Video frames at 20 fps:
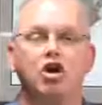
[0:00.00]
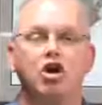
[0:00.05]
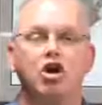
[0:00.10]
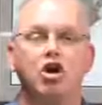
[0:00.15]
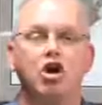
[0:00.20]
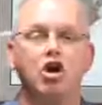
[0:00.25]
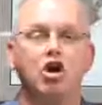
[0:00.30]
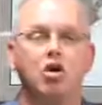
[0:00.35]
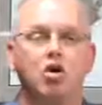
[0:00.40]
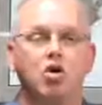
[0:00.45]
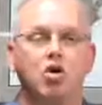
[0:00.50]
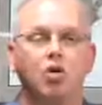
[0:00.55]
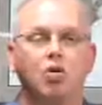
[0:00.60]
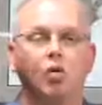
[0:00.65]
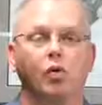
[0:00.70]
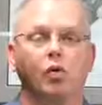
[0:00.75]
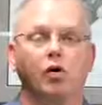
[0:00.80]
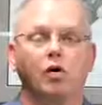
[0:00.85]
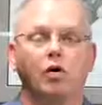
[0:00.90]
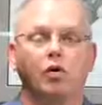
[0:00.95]

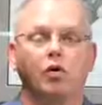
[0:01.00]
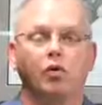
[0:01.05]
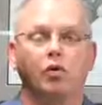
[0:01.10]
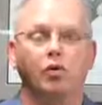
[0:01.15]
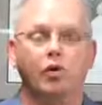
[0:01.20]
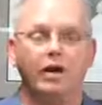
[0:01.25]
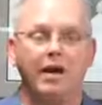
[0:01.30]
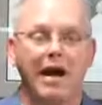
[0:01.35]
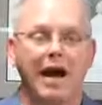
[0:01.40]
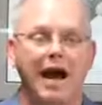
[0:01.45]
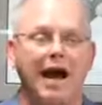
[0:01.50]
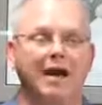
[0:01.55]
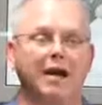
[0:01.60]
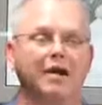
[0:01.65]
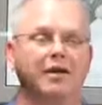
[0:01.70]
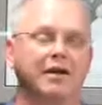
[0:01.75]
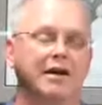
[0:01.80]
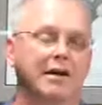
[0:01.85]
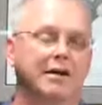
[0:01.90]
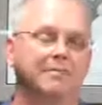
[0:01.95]
new
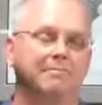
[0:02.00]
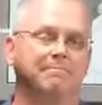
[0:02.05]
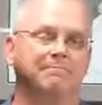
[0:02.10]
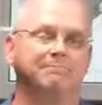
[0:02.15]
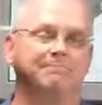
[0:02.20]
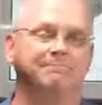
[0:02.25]
reality.